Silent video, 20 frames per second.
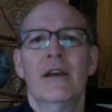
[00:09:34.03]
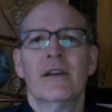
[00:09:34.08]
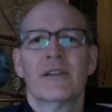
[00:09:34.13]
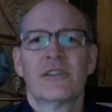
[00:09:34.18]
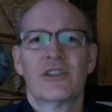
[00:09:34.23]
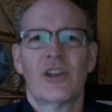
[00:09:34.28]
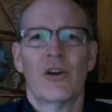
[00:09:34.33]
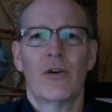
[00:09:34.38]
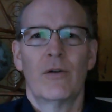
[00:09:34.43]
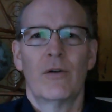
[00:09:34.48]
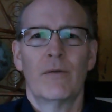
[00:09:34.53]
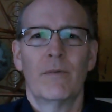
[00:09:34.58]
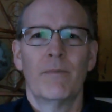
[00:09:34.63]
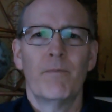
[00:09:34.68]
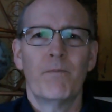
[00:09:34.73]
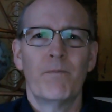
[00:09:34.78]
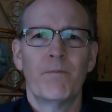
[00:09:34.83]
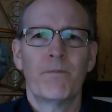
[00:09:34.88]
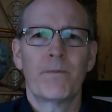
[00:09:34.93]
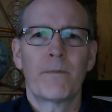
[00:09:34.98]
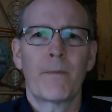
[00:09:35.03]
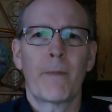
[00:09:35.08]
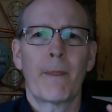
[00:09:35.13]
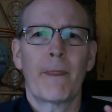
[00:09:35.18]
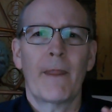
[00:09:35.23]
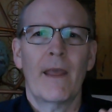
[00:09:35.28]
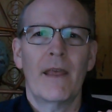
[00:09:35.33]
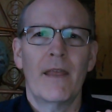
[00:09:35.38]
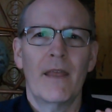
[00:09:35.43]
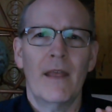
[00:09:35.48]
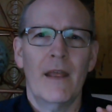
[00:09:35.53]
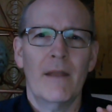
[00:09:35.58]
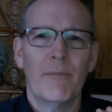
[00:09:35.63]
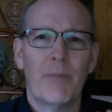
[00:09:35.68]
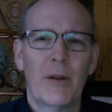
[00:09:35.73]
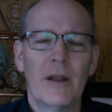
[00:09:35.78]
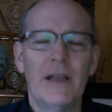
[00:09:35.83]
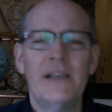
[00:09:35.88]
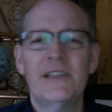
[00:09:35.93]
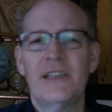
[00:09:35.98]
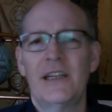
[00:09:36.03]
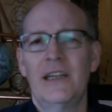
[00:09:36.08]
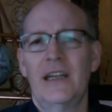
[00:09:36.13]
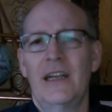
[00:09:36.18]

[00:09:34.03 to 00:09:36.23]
So please send